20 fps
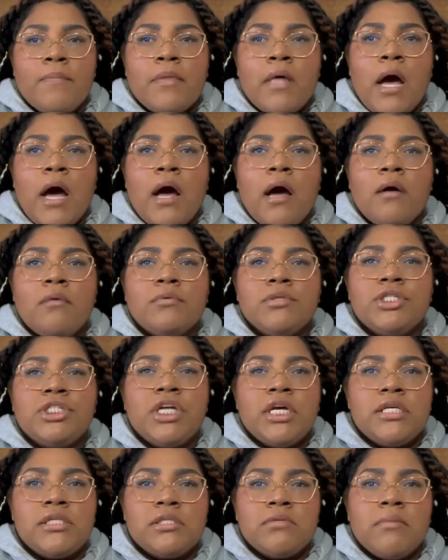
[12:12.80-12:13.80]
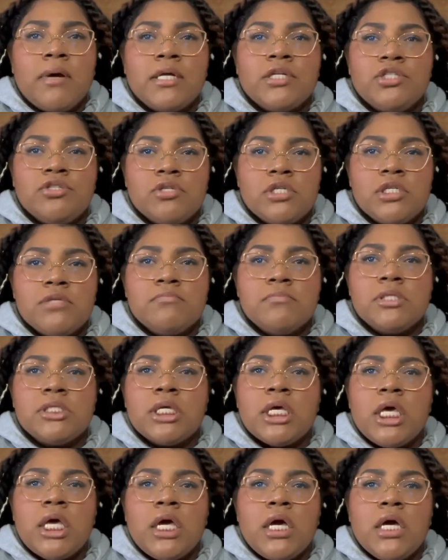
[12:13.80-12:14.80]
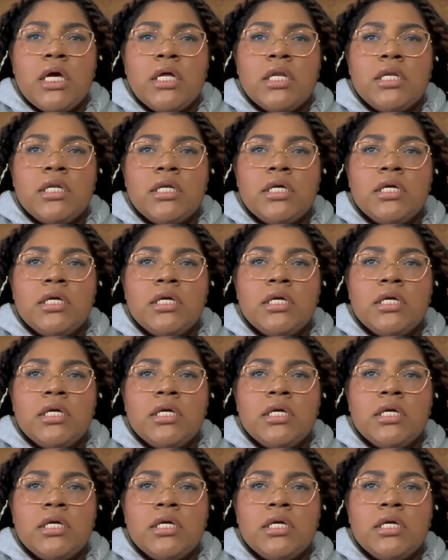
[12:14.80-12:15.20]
I was chasing my dreams, and